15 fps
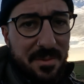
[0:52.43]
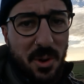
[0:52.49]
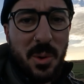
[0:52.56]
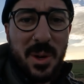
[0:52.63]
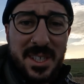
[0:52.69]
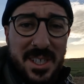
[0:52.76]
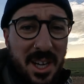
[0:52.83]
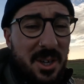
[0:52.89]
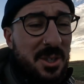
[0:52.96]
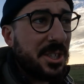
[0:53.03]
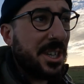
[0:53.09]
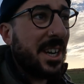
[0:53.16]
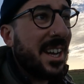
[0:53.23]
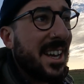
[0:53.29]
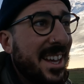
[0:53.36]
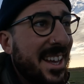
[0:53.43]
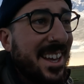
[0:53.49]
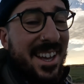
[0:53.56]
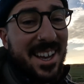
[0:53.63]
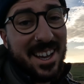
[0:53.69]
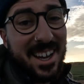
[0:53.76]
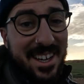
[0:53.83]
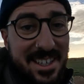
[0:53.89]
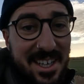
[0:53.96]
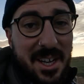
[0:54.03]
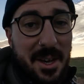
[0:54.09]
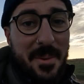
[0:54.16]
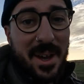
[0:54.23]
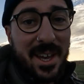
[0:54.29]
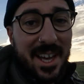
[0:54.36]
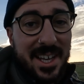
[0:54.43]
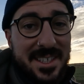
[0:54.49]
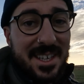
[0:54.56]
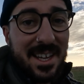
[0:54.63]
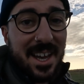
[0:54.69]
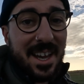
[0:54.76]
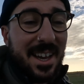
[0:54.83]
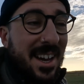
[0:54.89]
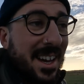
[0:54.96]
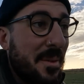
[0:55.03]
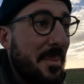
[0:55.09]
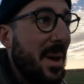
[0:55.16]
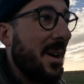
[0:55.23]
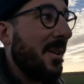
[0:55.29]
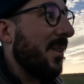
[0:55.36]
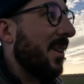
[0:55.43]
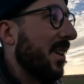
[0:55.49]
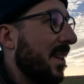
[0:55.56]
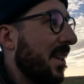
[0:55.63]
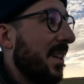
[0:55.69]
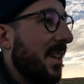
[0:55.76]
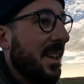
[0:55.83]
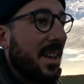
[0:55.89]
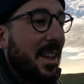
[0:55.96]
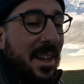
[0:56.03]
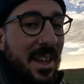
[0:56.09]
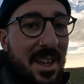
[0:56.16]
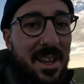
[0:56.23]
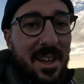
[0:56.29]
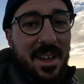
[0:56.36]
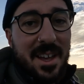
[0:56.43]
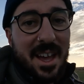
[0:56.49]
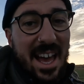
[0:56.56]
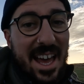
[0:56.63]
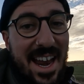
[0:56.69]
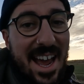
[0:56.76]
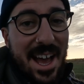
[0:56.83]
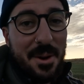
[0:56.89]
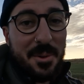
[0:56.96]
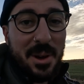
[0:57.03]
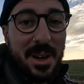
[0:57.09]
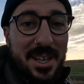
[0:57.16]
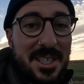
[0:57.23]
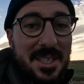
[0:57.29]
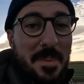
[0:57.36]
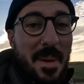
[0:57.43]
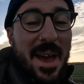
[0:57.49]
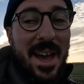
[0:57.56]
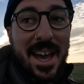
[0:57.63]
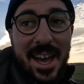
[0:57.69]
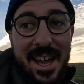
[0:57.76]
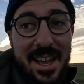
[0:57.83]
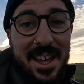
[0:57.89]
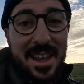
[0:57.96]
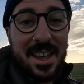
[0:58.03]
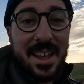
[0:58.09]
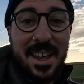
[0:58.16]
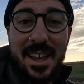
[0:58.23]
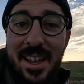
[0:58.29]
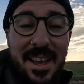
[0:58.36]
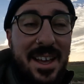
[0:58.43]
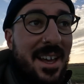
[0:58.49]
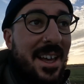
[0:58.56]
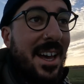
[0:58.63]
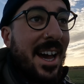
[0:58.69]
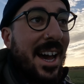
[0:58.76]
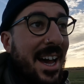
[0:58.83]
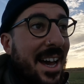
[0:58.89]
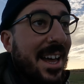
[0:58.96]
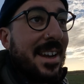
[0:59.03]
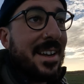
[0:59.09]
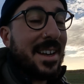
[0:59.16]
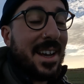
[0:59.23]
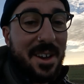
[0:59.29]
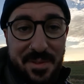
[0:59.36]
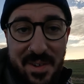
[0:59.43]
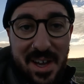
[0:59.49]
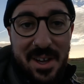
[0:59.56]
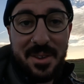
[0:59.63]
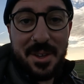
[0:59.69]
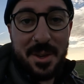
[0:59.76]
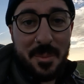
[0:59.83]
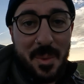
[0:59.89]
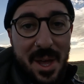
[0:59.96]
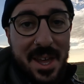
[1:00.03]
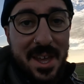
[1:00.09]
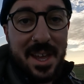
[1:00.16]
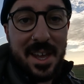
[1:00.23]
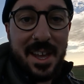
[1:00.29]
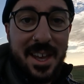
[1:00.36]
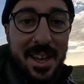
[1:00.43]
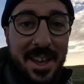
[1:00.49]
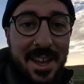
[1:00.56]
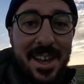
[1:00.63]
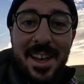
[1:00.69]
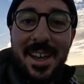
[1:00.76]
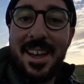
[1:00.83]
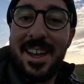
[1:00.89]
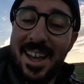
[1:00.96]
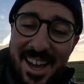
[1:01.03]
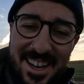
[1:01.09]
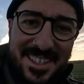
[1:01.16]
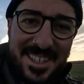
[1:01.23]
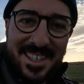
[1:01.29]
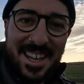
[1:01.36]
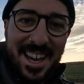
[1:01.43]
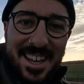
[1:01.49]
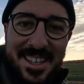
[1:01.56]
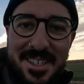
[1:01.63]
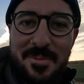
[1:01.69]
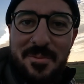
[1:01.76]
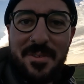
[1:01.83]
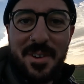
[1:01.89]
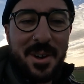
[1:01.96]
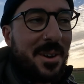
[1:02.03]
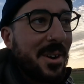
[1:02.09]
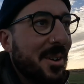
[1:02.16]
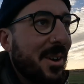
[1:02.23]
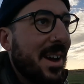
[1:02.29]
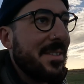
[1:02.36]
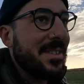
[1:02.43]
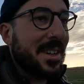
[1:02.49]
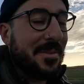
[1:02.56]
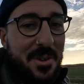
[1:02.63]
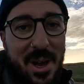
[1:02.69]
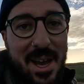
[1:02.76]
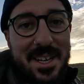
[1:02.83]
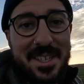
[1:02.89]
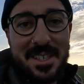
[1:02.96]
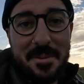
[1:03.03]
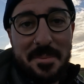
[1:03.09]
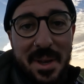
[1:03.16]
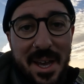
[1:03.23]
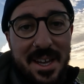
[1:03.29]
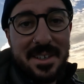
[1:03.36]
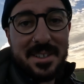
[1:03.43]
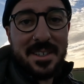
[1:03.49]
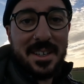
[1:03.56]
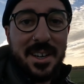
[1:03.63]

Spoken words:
Full disclosure, I did come out yesterday. I had about an hour spare and I found them and did get some photographs. I've not edited them yet,